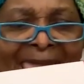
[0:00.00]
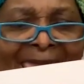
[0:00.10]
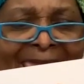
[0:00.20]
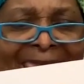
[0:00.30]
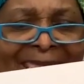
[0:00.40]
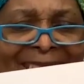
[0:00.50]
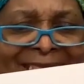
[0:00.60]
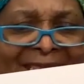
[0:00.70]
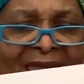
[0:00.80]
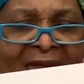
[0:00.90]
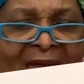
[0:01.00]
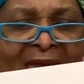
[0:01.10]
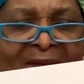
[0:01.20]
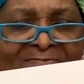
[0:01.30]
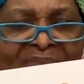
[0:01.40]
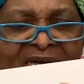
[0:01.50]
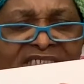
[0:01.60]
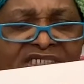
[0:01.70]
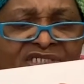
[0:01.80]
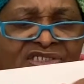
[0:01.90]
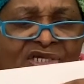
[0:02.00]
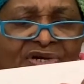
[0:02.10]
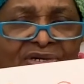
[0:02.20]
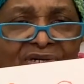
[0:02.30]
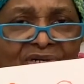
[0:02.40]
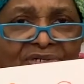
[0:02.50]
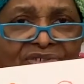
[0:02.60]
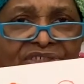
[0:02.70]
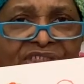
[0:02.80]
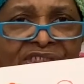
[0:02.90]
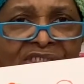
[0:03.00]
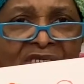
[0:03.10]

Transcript: a bunch of circles